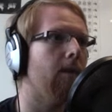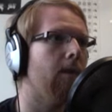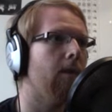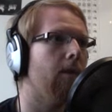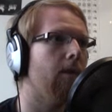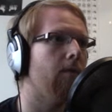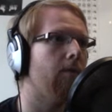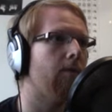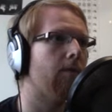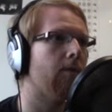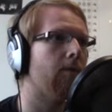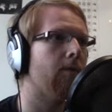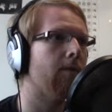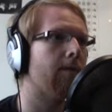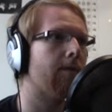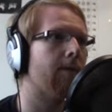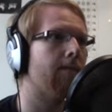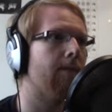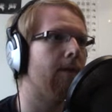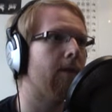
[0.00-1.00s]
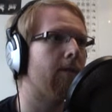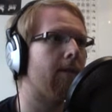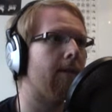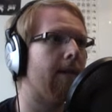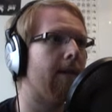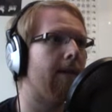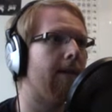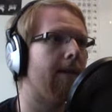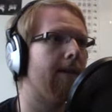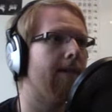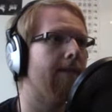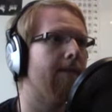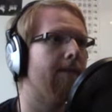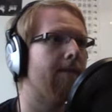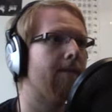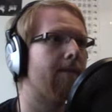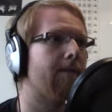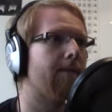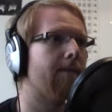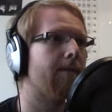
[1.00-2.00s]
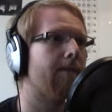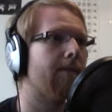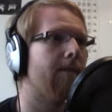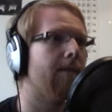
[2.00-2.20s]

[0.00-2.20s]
Go towards the butterflies.